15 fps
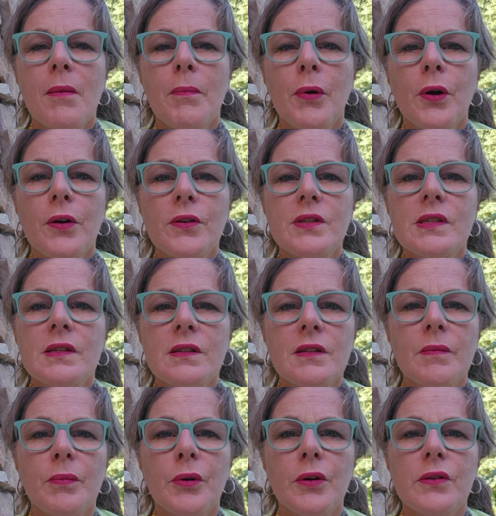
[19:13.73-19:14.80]

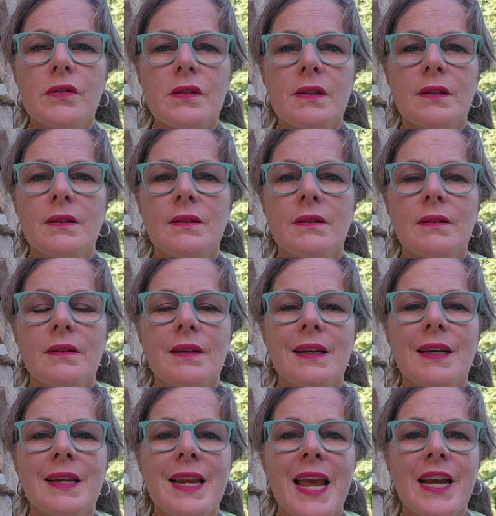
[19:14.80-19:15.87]
person-to-person
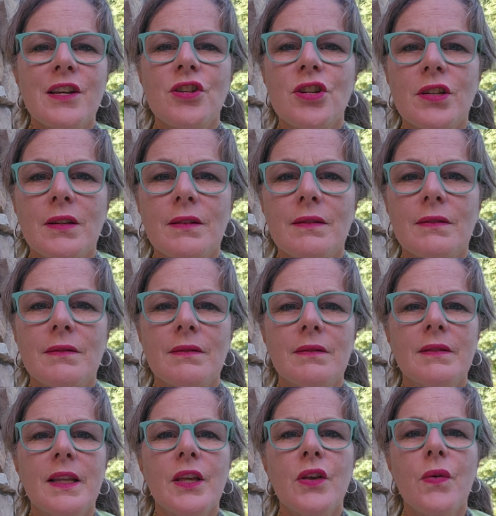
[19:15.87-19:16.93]
connection
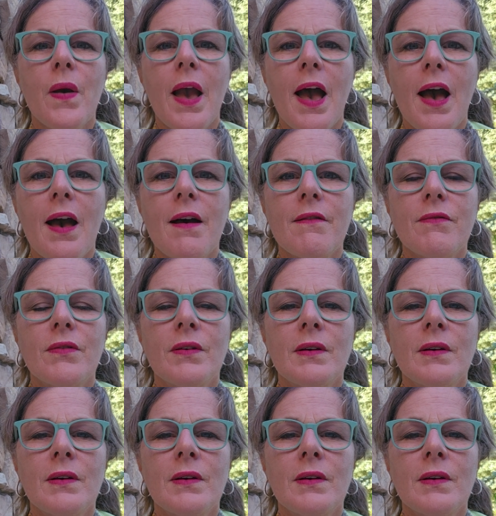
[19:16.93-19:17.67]
that you have.